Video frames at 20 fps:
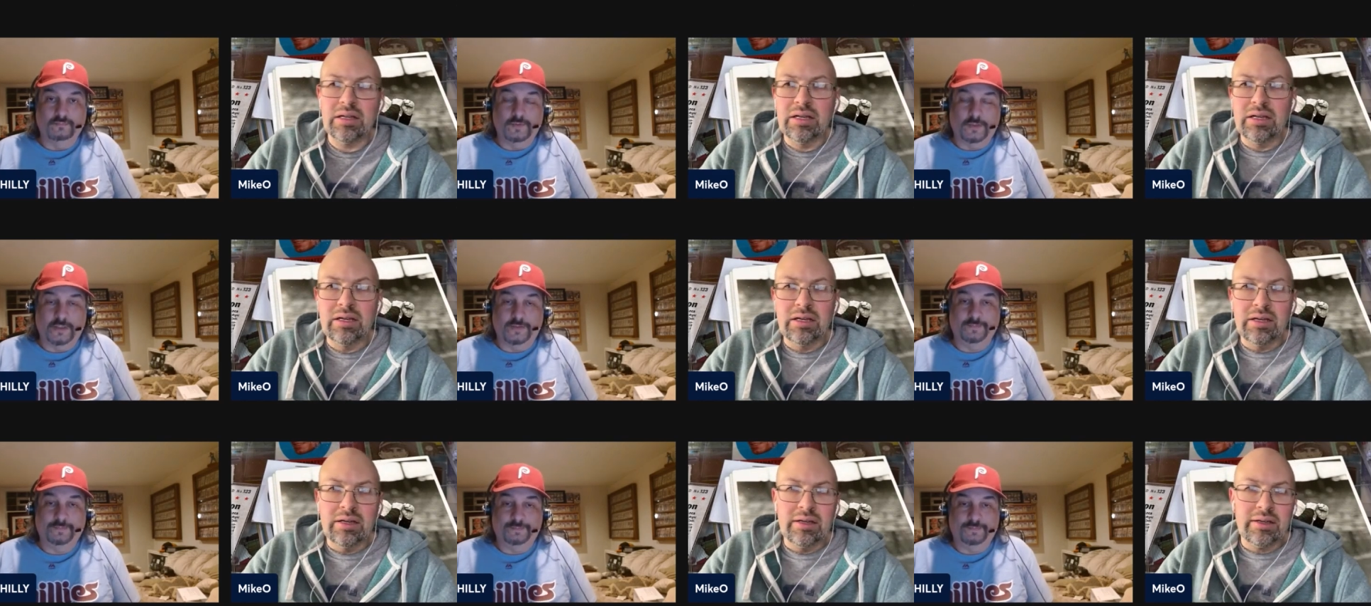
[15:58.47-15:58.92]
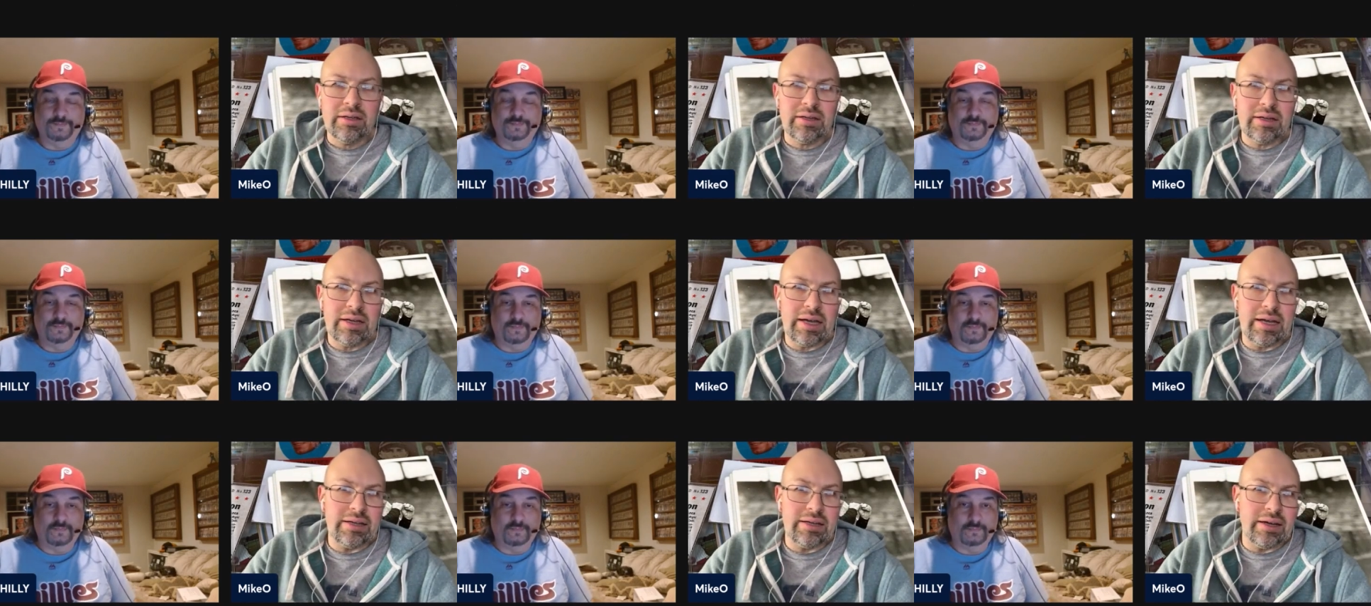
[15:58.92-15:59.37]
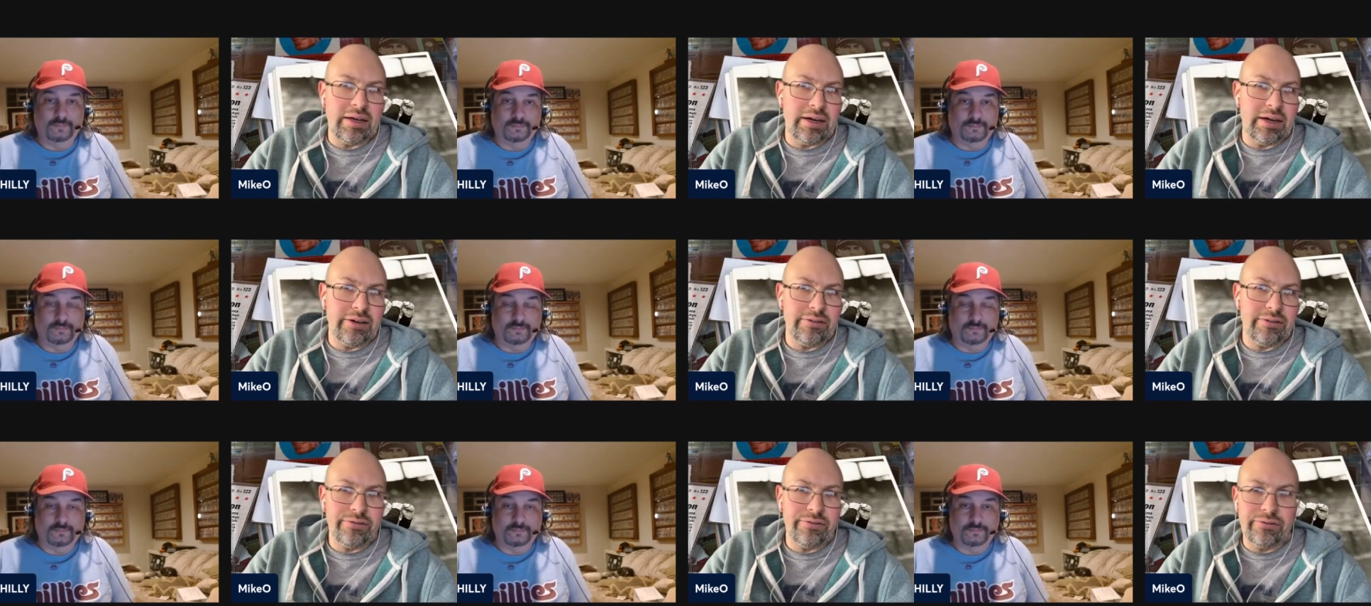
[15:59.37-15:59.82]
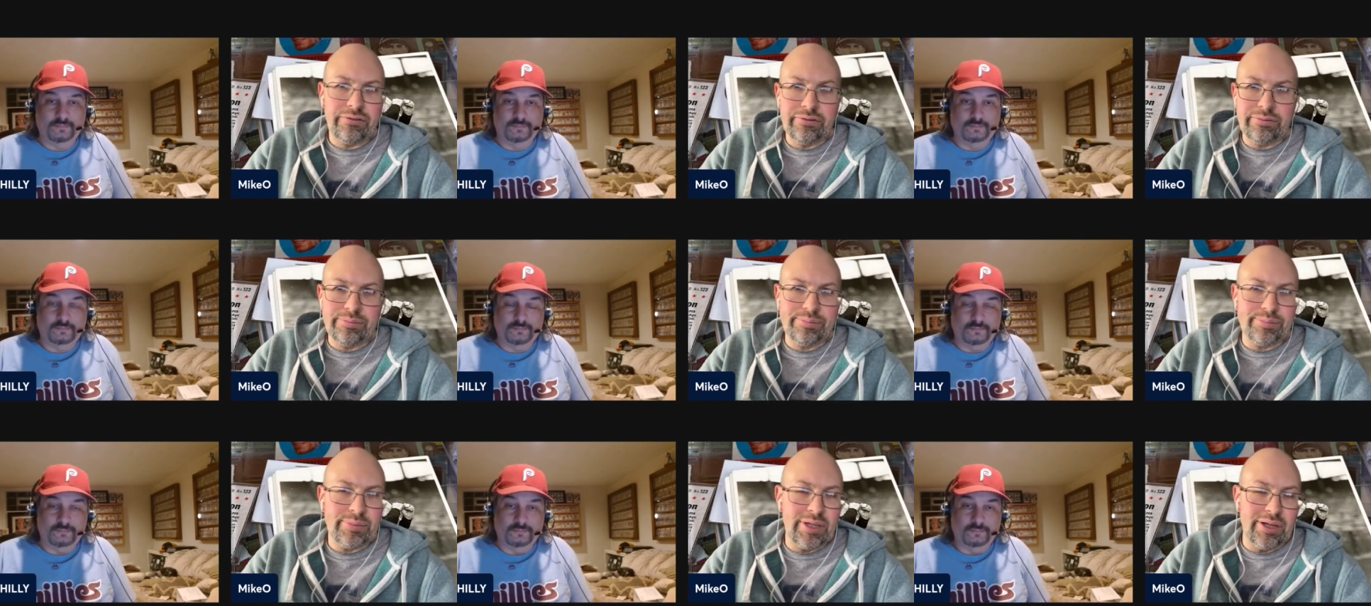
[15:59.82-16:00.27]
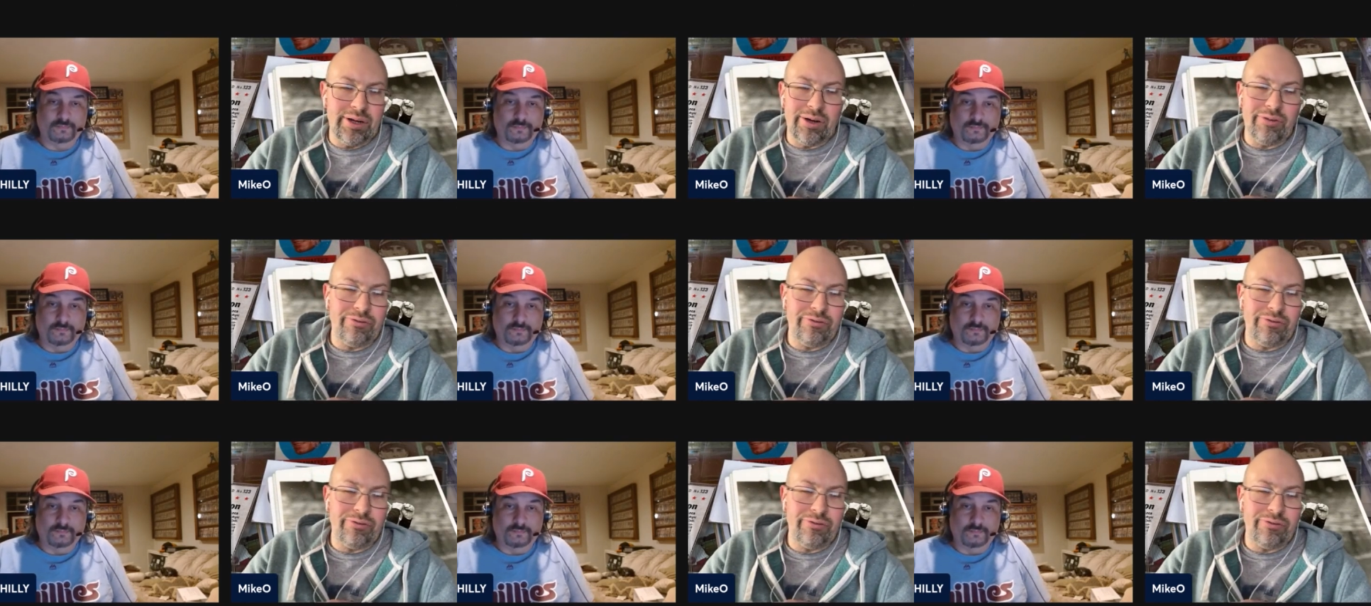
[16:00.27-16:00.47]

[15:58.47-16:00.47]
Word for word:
Speaker 1: right at uh, you know